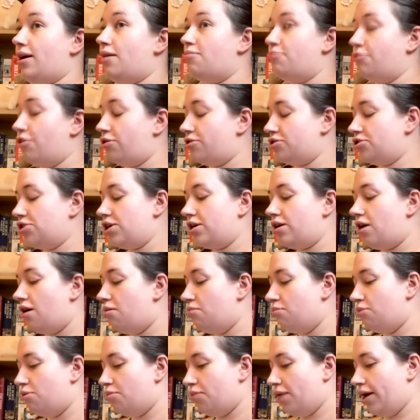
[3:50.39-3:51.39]
I'm not trying to
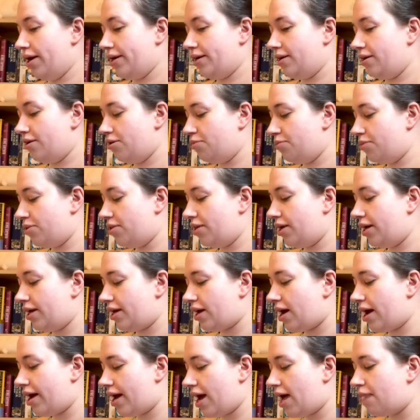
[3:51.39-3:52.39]
humble brag here, but like
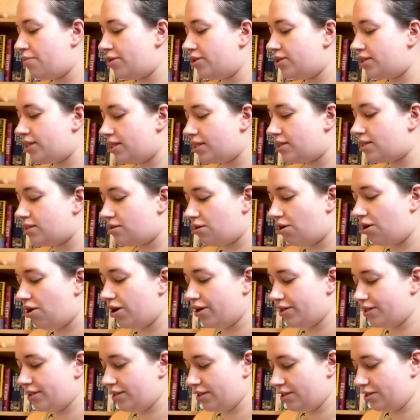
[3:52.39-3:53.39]
I am a decent
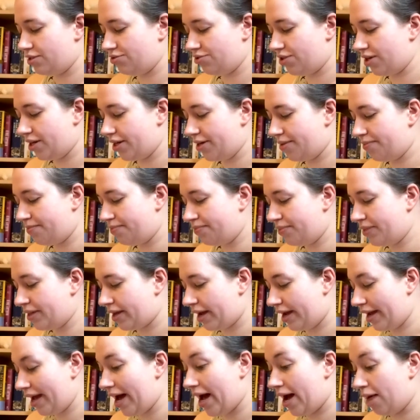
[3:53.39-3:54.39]
artist, right?
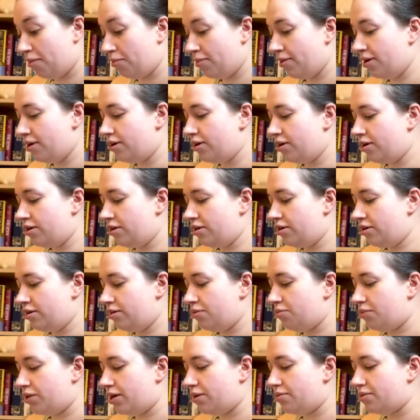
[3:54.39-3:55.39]
I am.
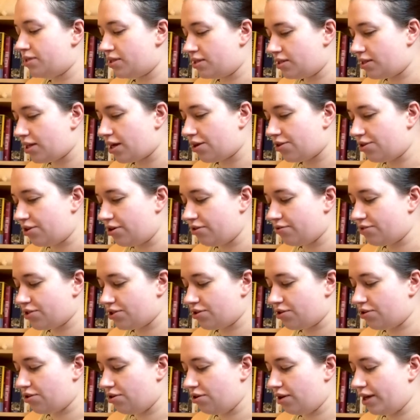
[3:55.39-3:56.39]
When I was in 6th year of
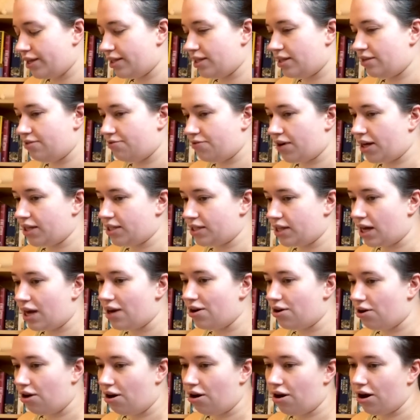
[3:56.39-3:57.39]
school, I did advanced
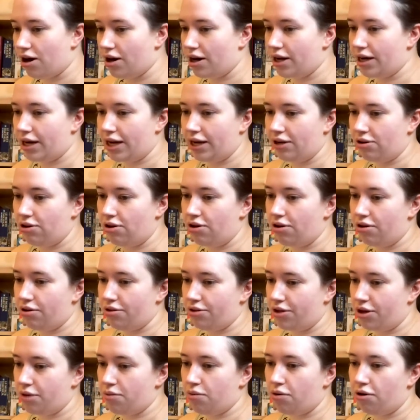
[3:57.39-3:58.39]
higher art and I
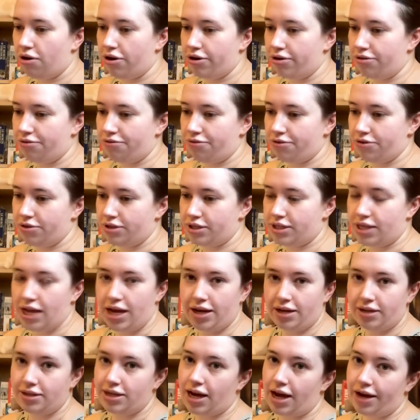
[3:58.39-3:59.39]
got the award for the
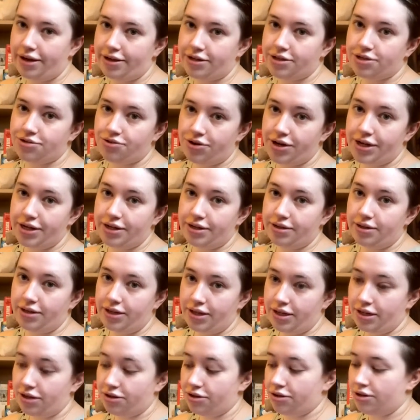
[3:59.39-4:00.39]
2nd highest grade in the
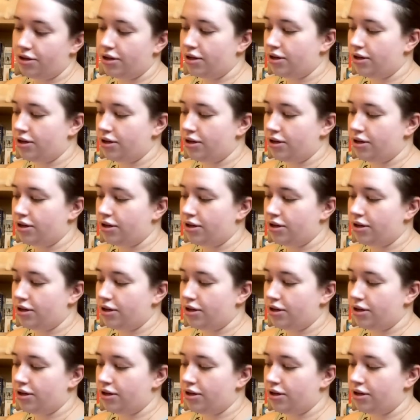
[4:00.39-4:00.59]
year.